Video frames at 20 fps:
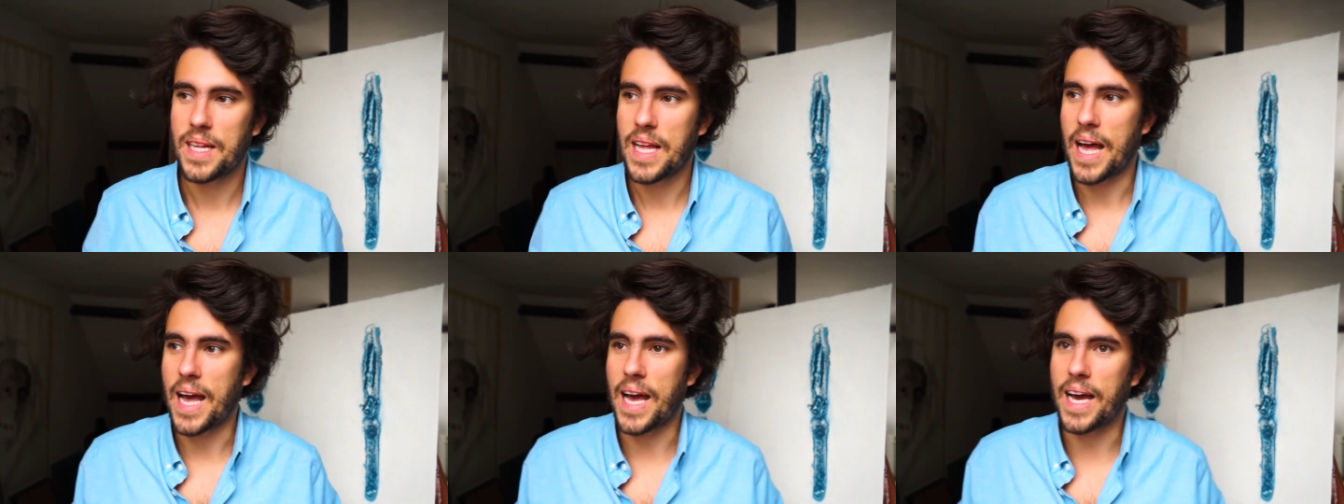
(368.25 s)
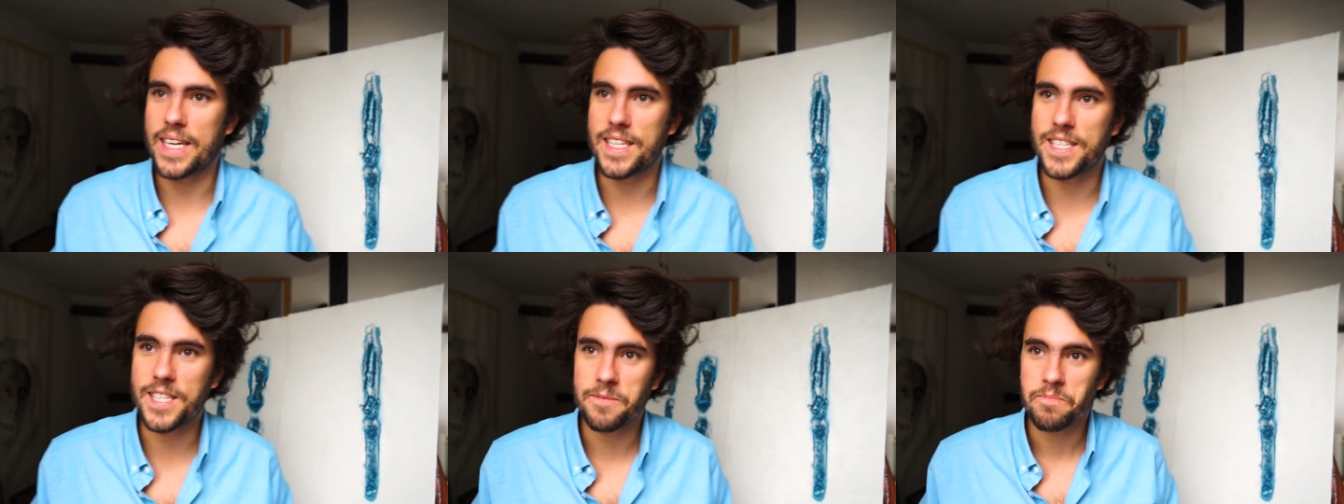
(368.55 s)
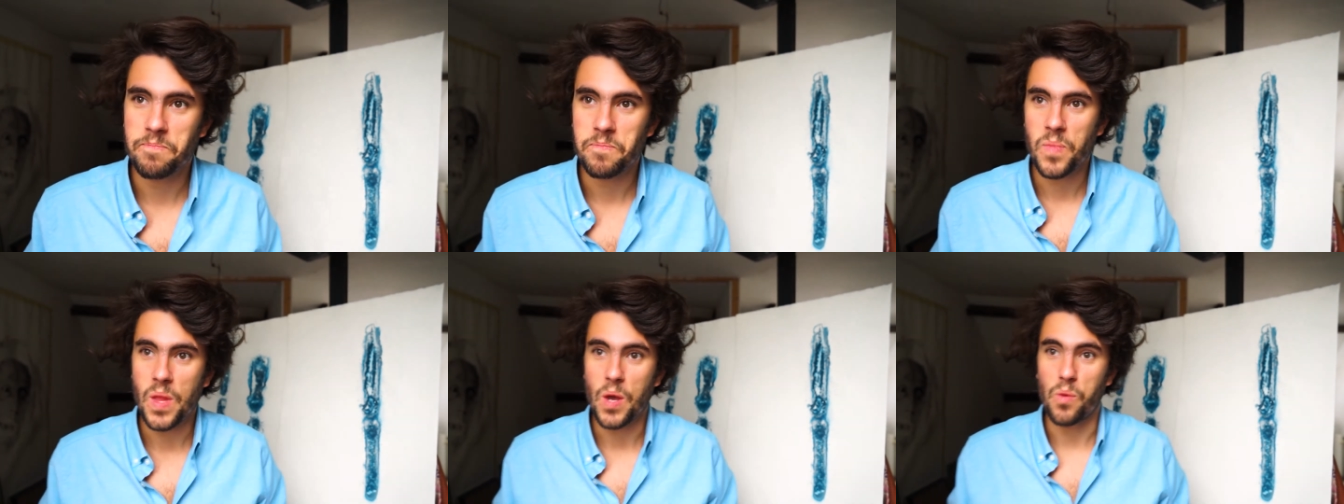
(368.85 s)
And
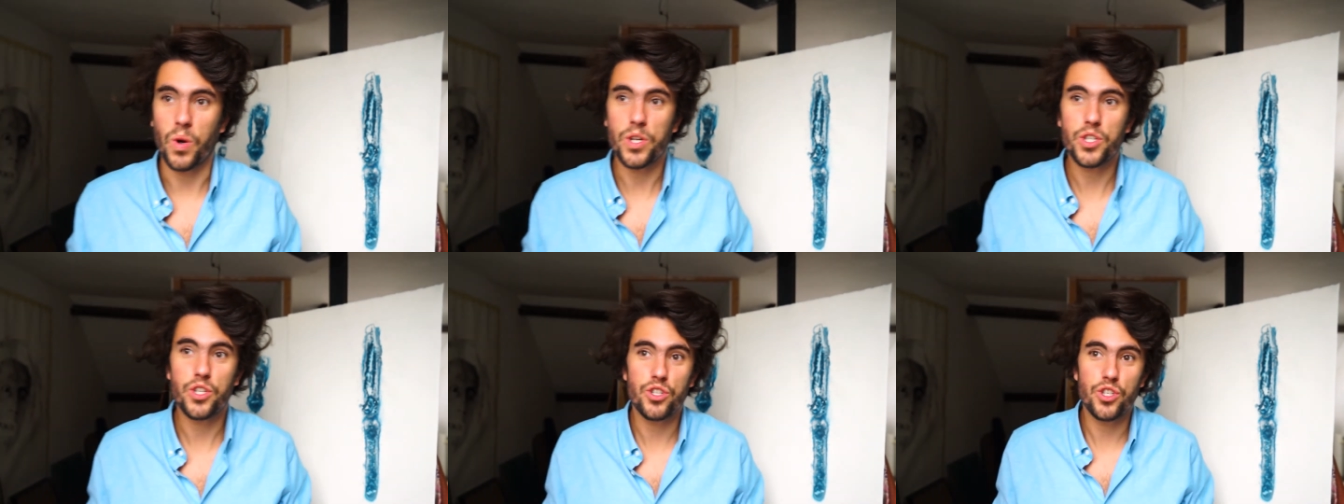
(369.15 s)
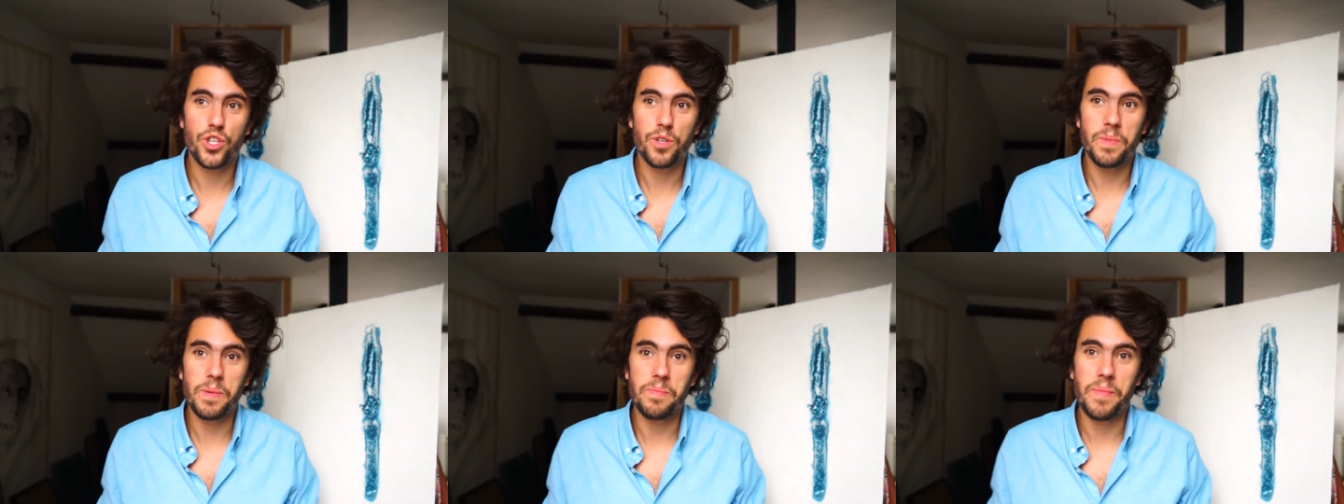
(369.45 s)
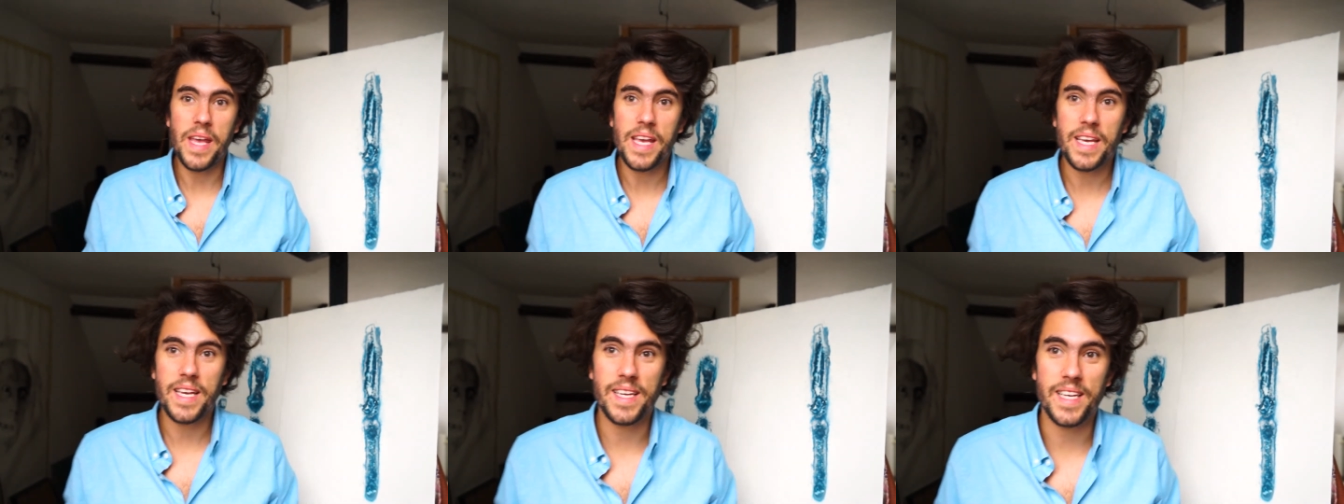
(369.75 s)
what you should be
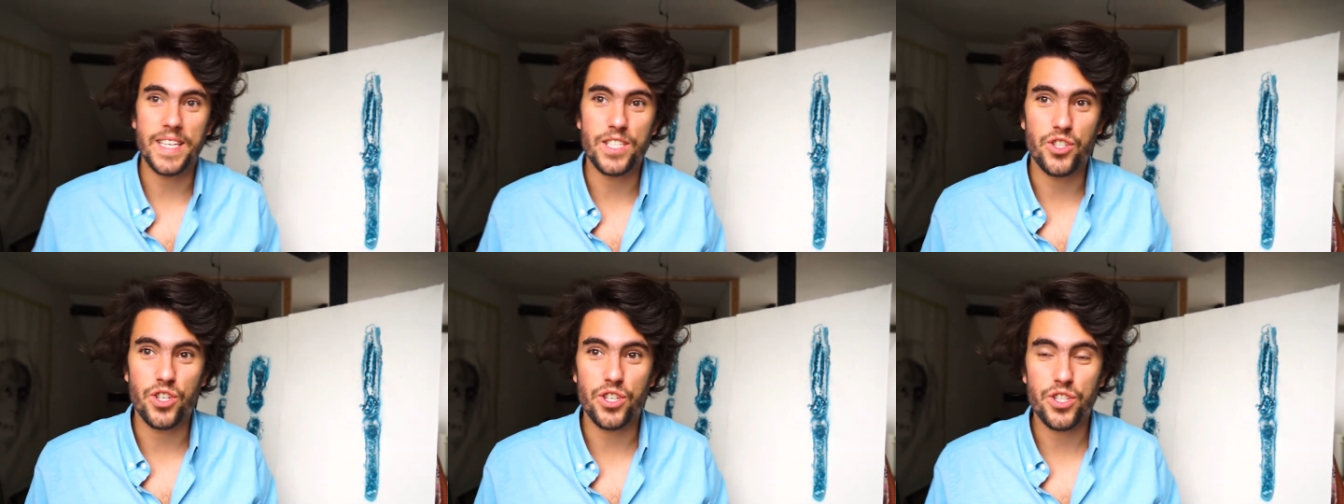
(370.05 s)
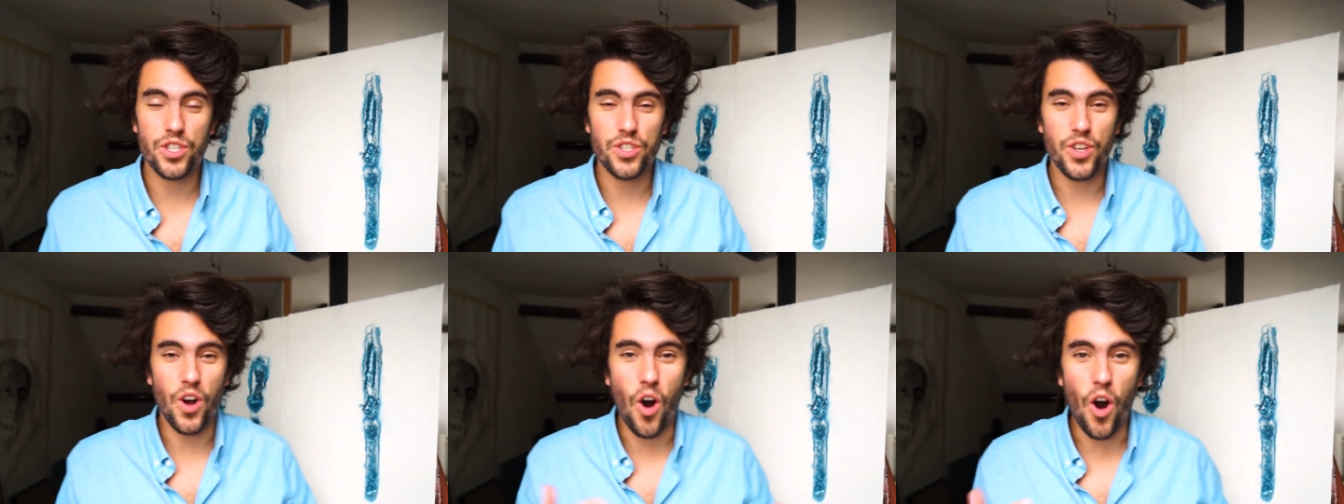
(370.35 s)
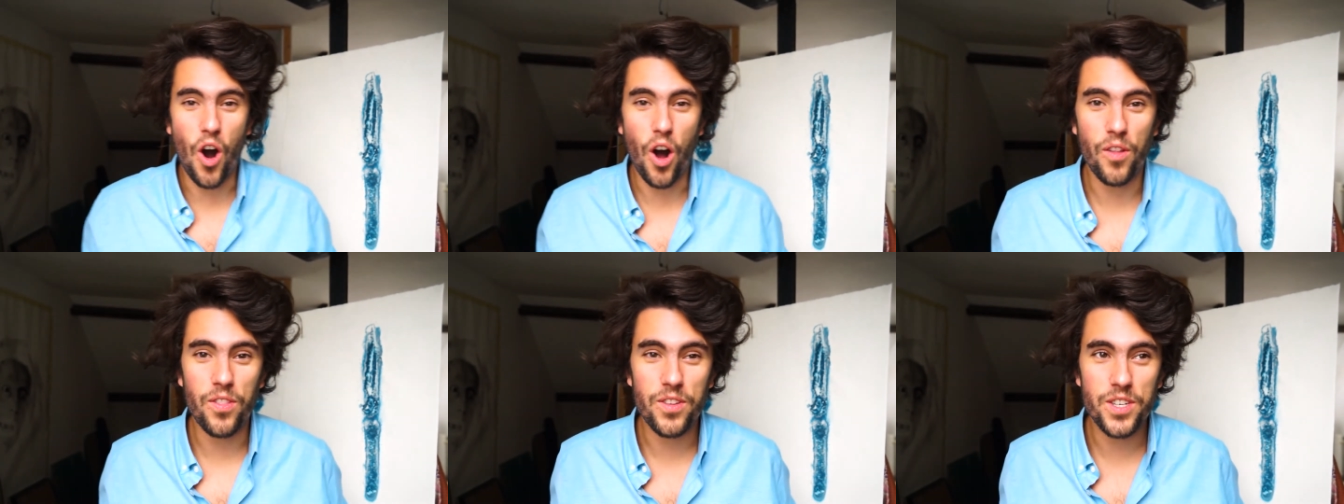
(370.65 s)
making is just an
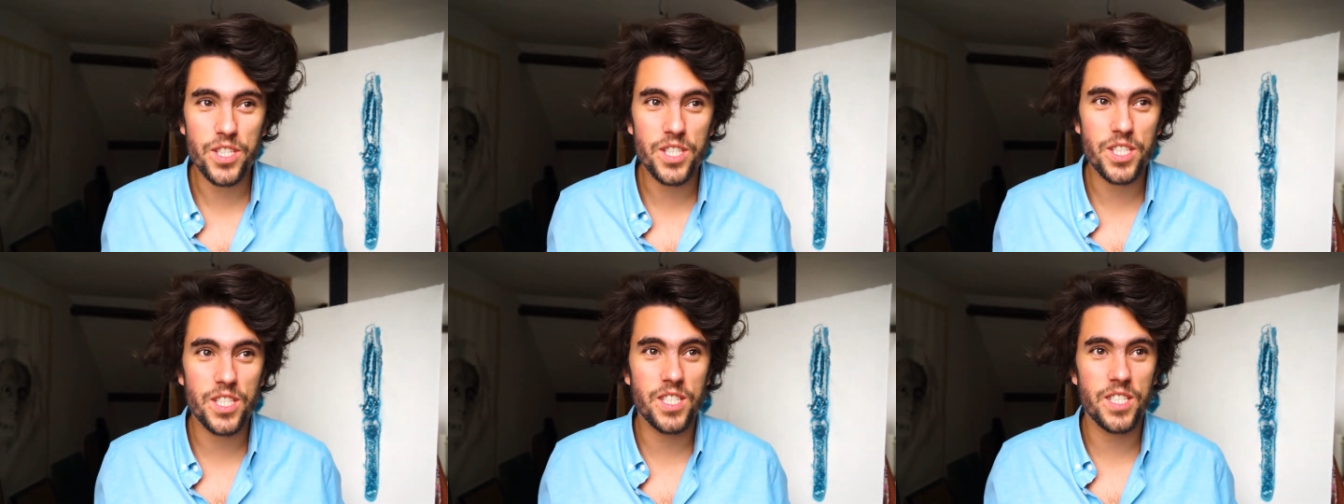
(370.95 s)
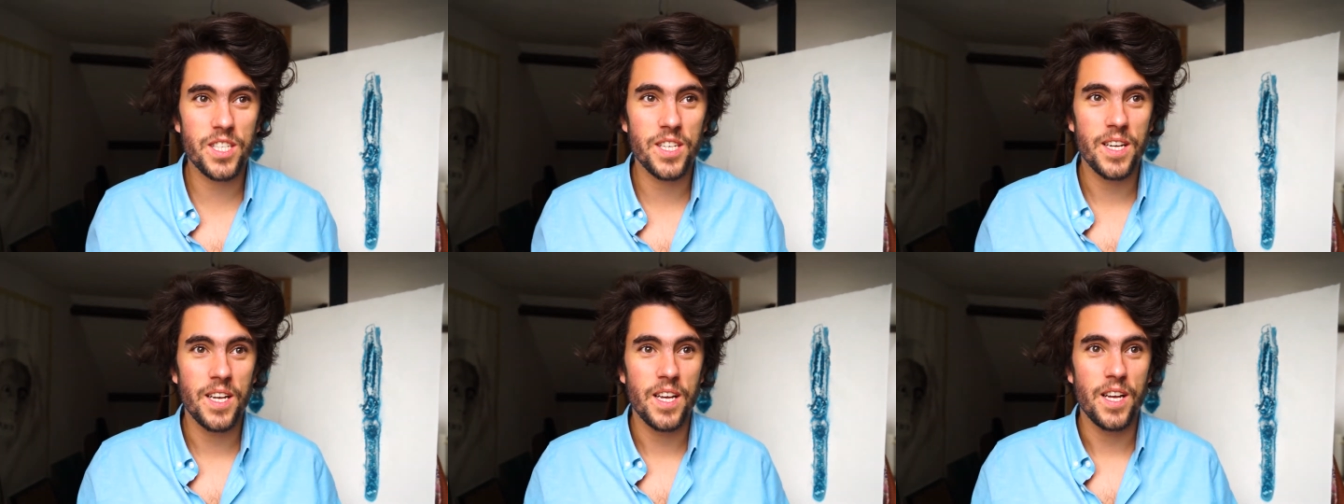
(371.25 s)
honest